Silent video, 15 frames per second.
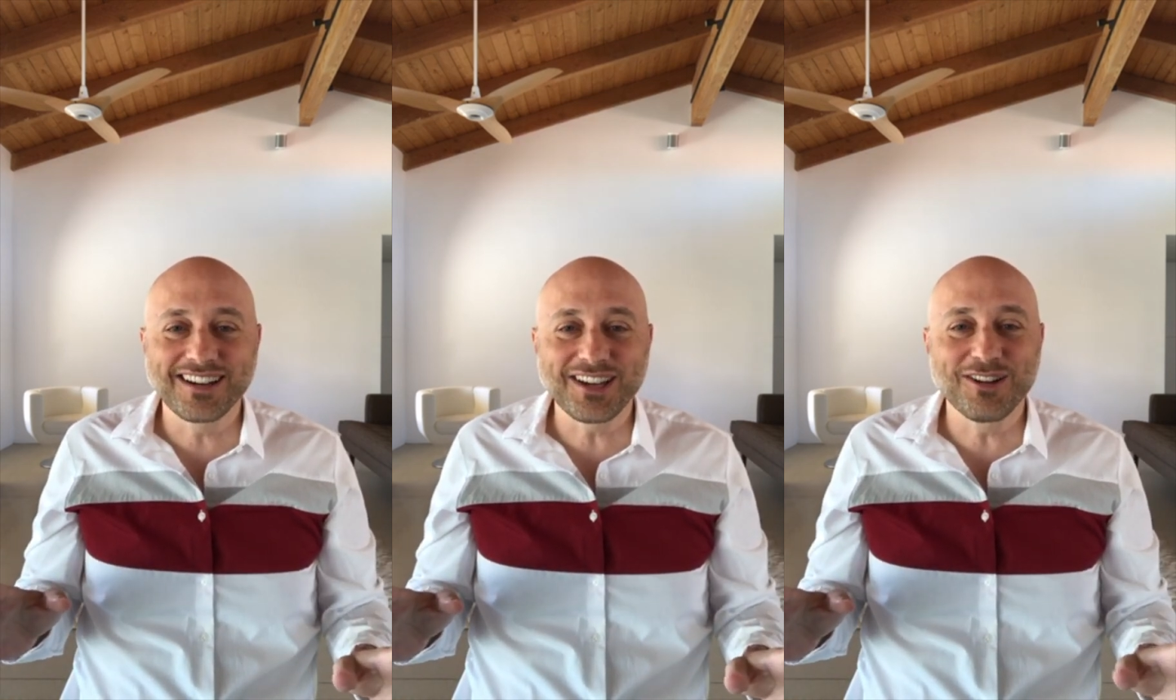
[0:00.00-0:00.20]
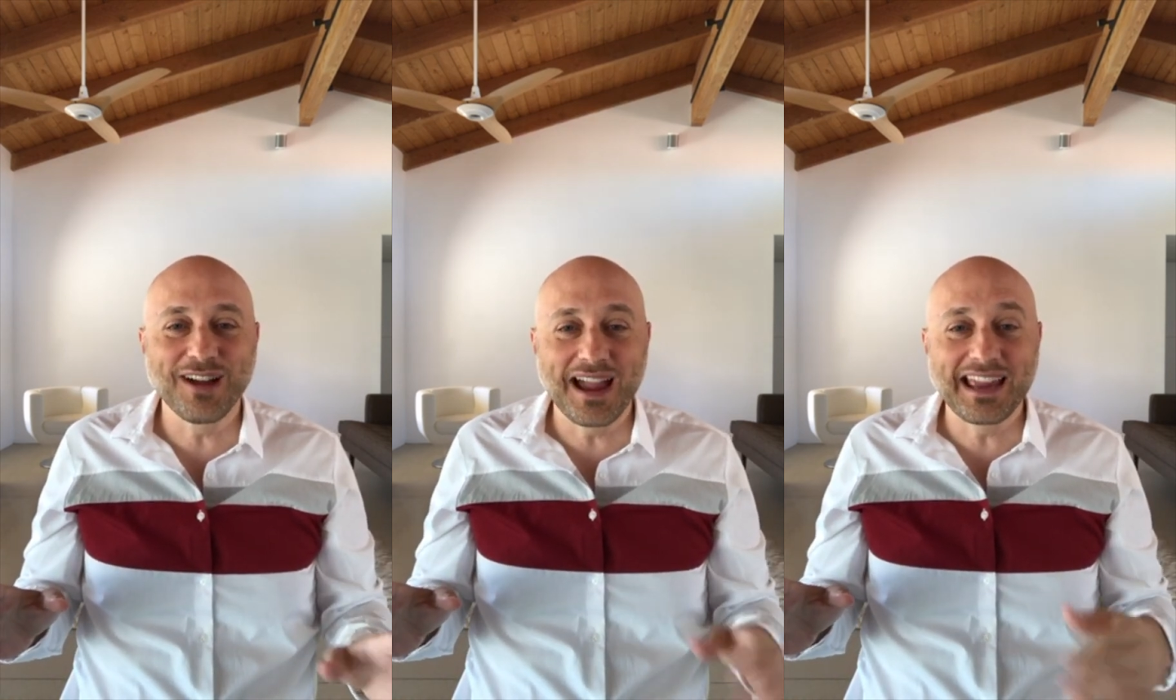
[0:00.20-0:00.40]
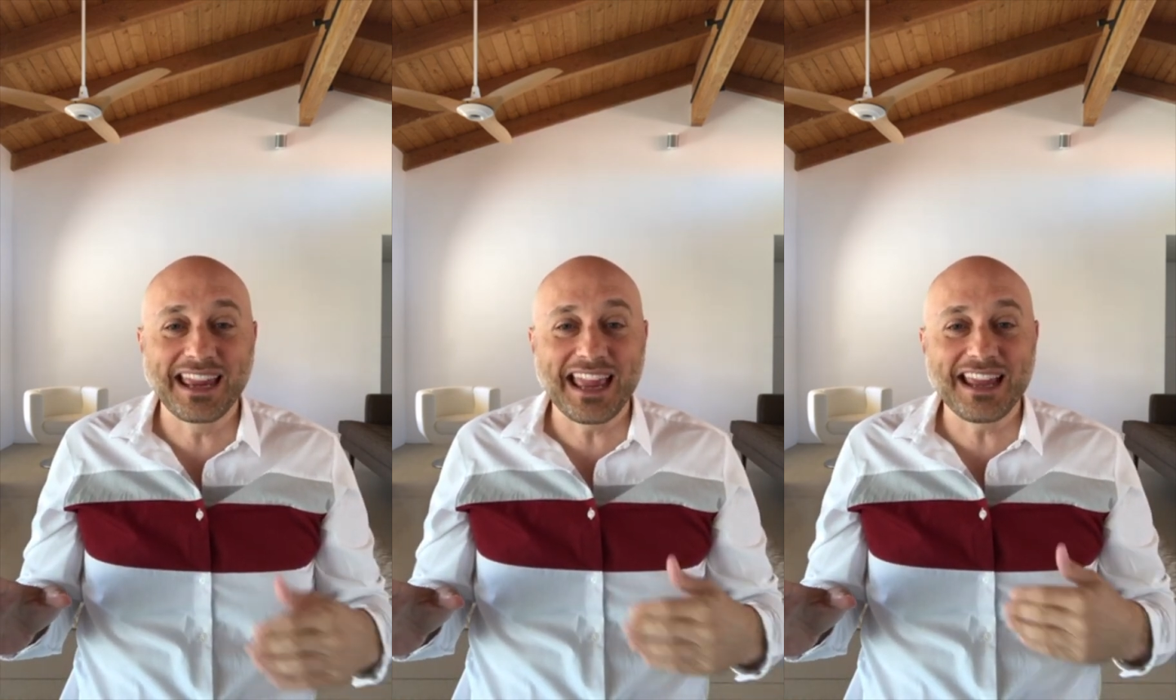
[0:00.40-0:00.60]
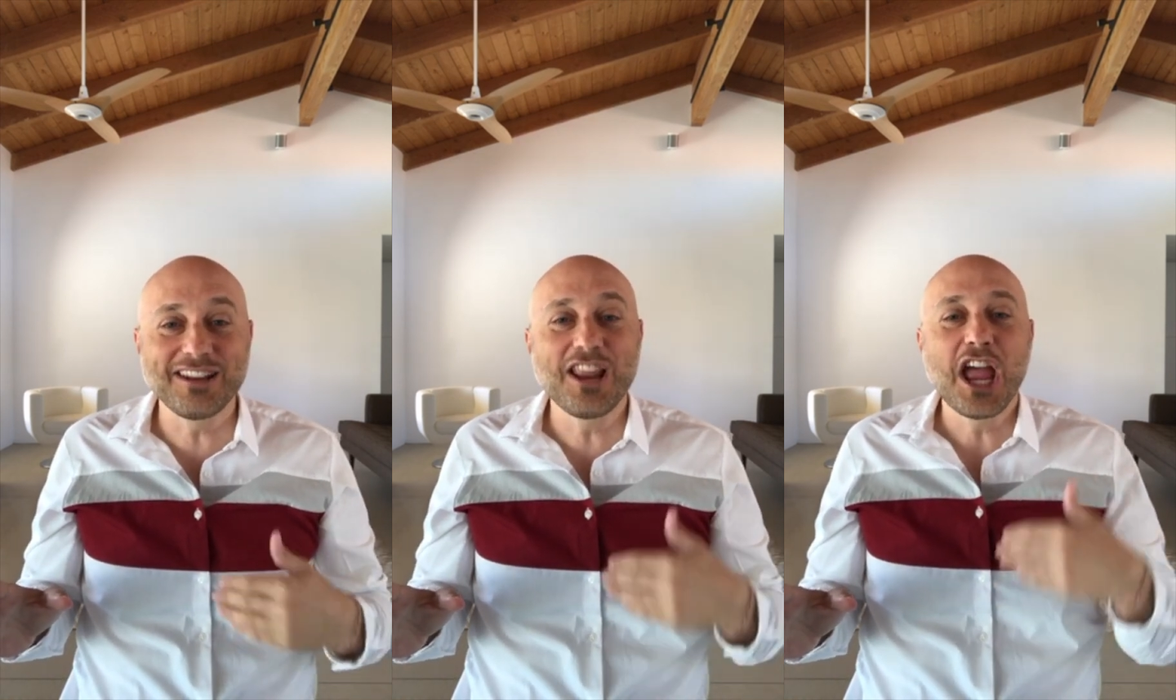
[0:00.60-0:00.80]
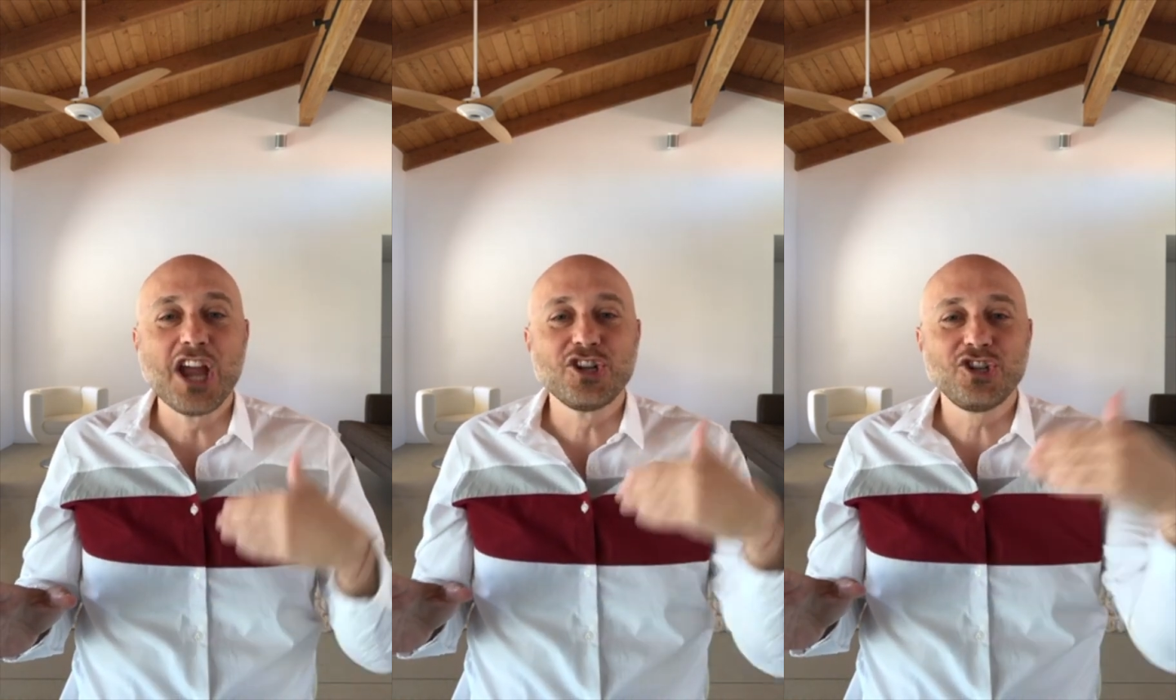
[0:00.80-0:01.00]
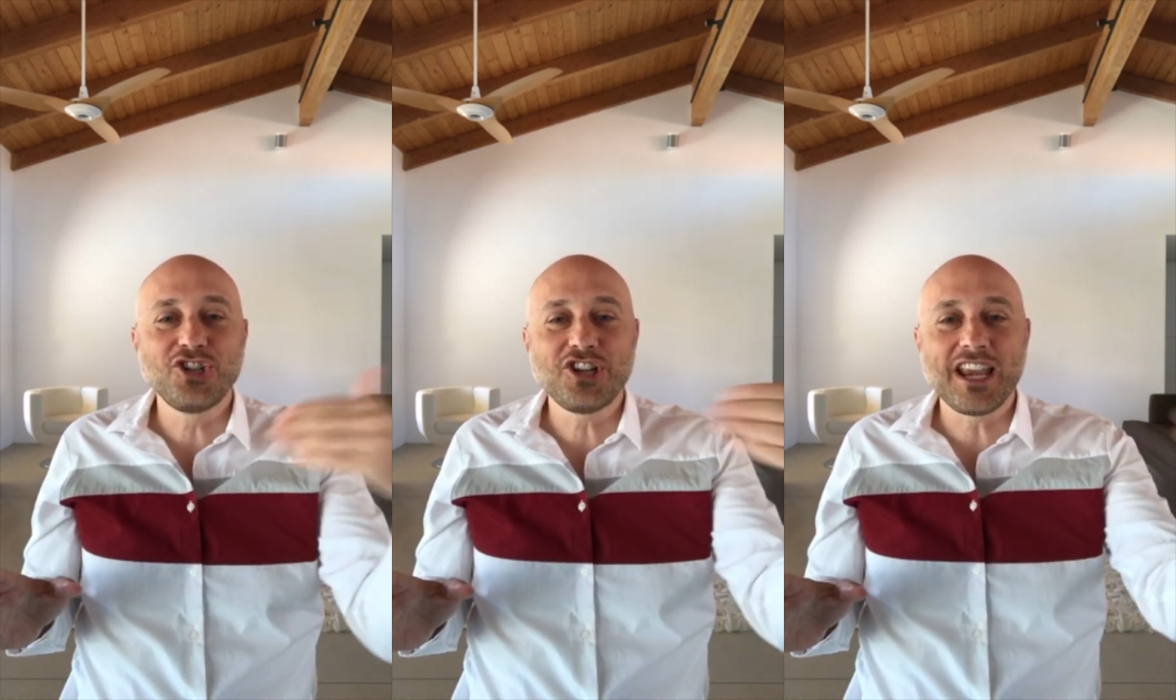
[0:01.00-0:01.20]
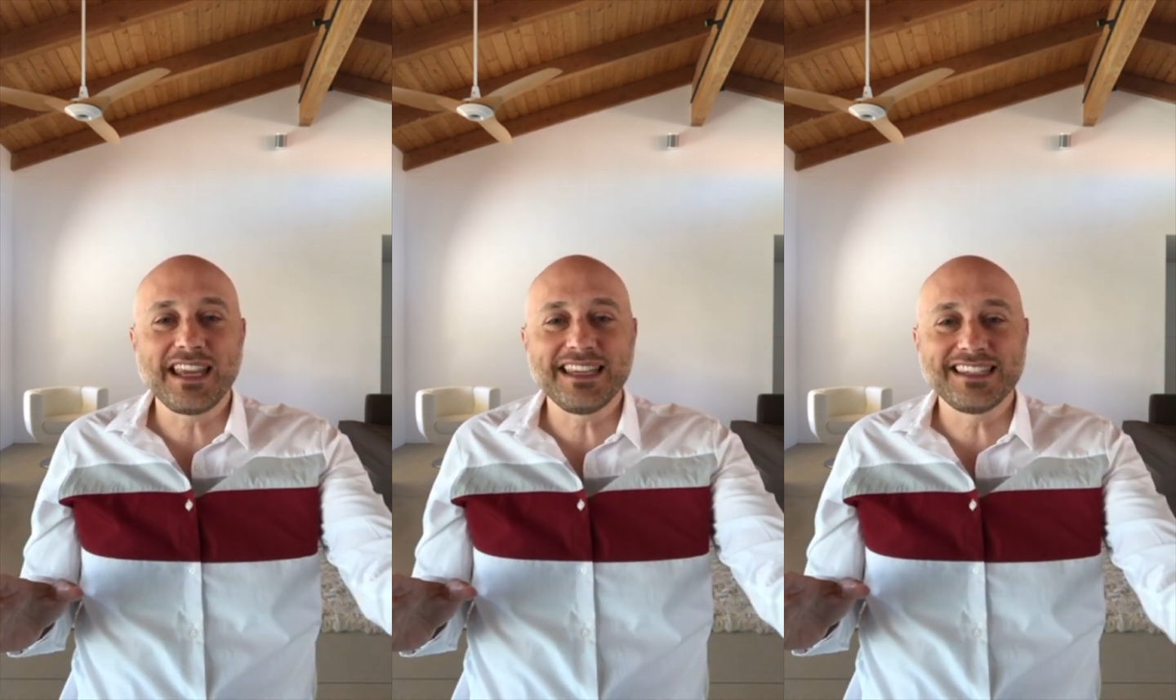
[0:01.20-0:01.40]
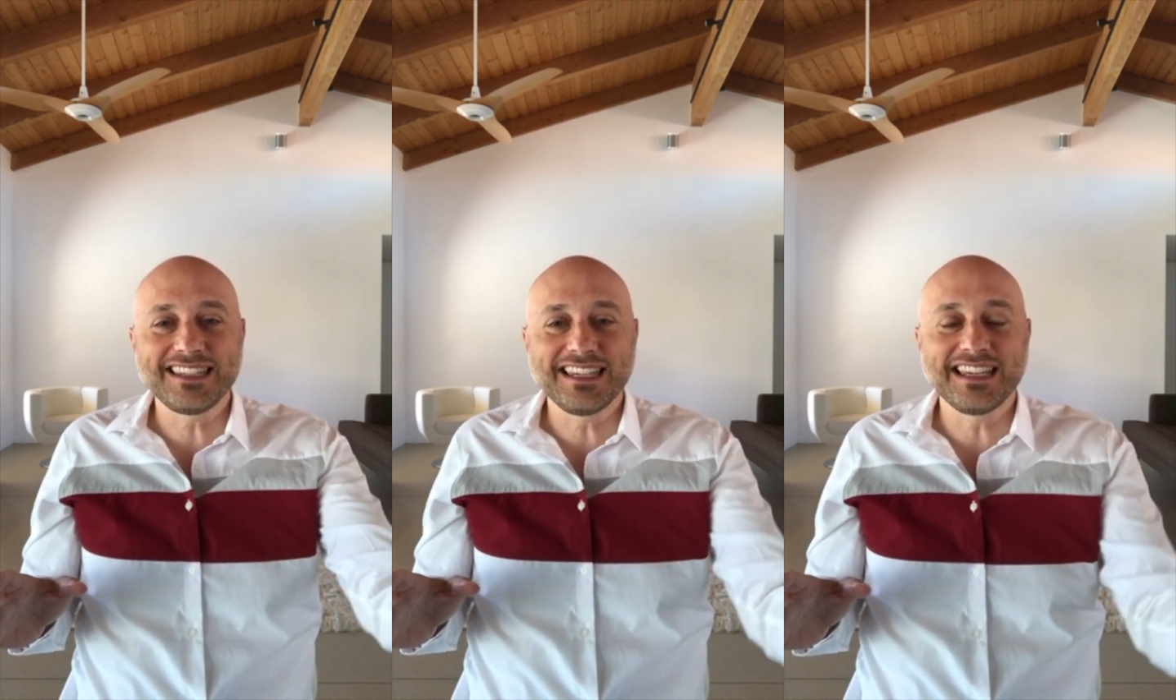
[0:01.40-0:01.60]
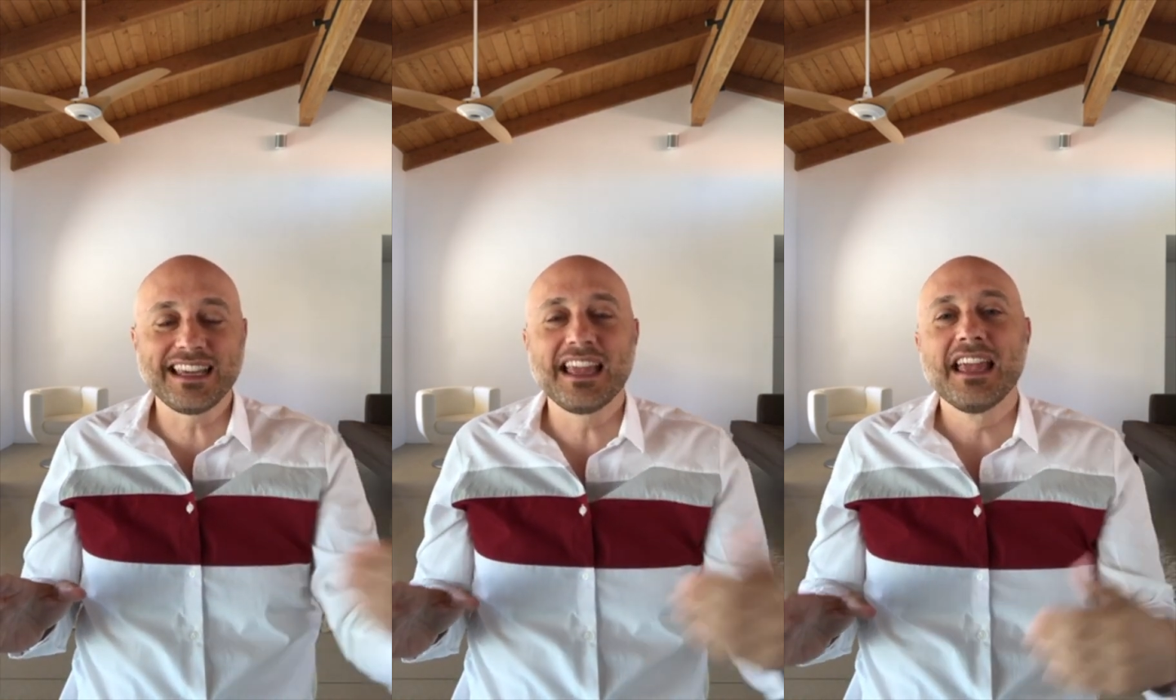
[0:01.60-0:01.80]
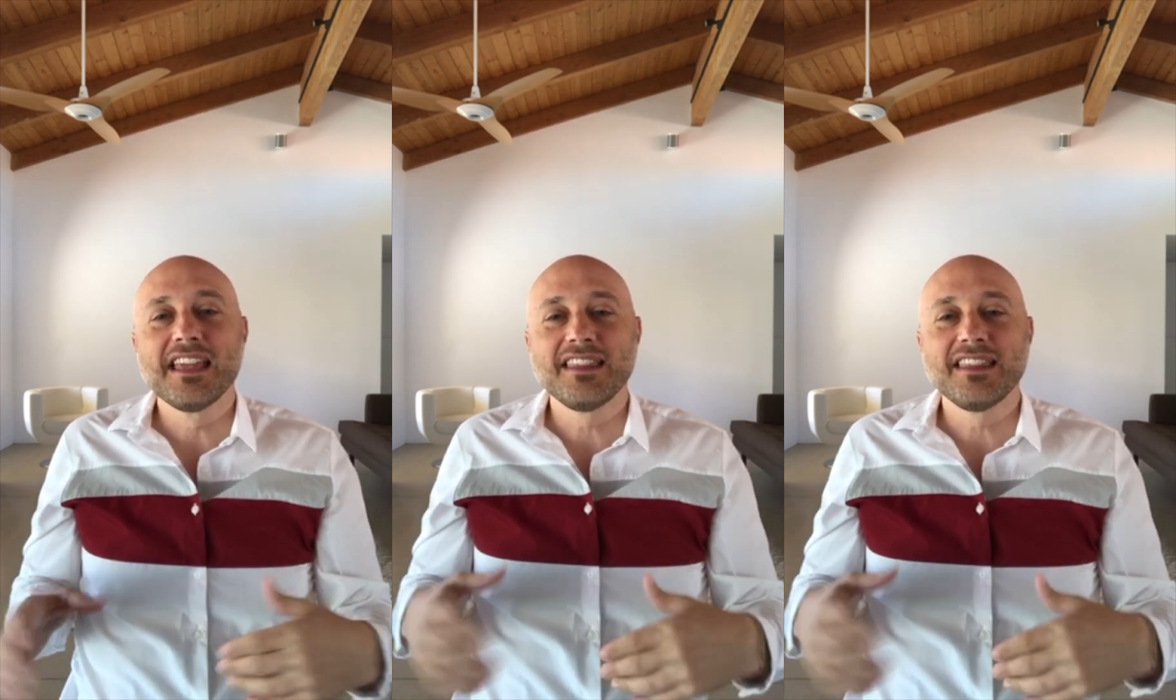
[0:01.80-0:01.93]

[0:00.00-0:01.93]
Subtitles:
You're again chasing